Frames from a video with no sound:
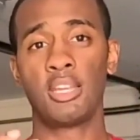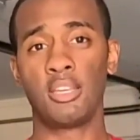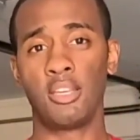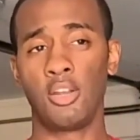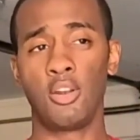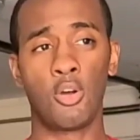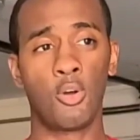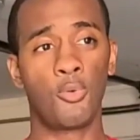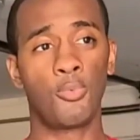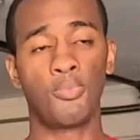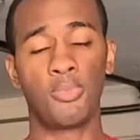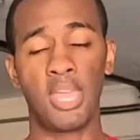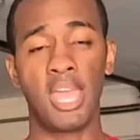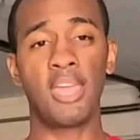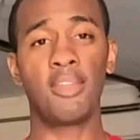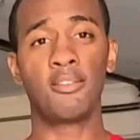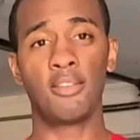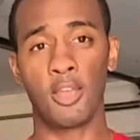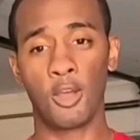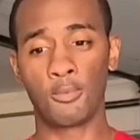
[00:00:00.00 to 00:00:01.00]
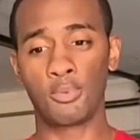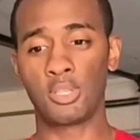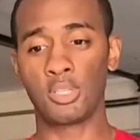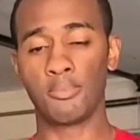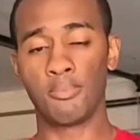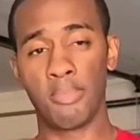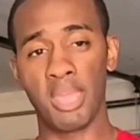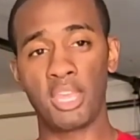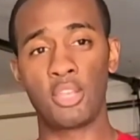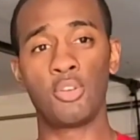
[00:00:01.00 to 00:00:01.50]
you know, that
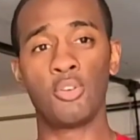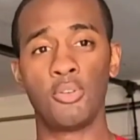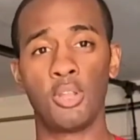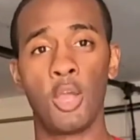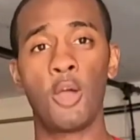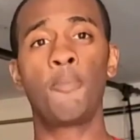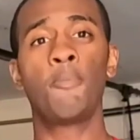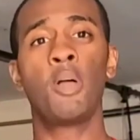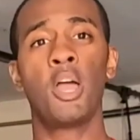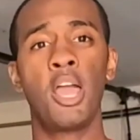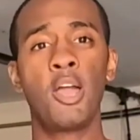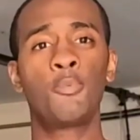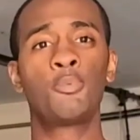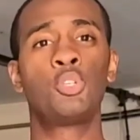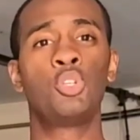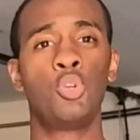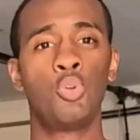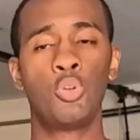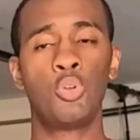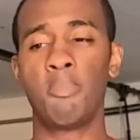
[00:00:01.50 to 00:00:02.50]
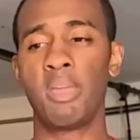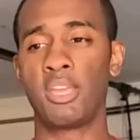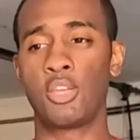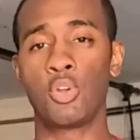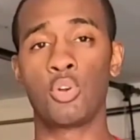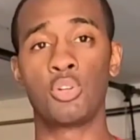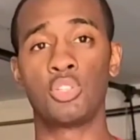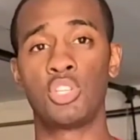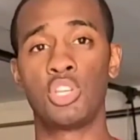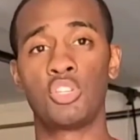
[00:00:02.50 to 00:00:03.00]
helps you to make
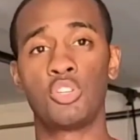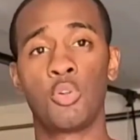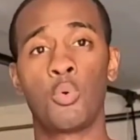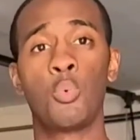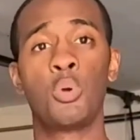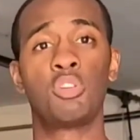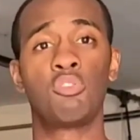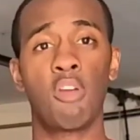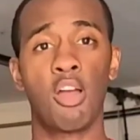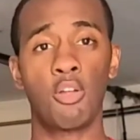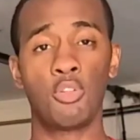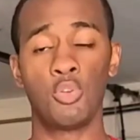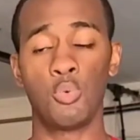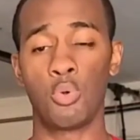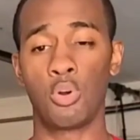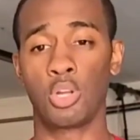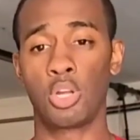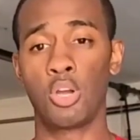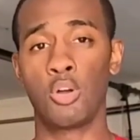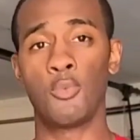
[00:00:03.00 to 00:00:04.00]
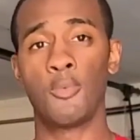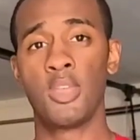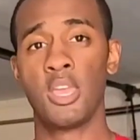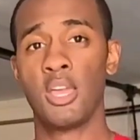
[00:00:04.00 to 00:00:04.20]
your decision on which route you want to go.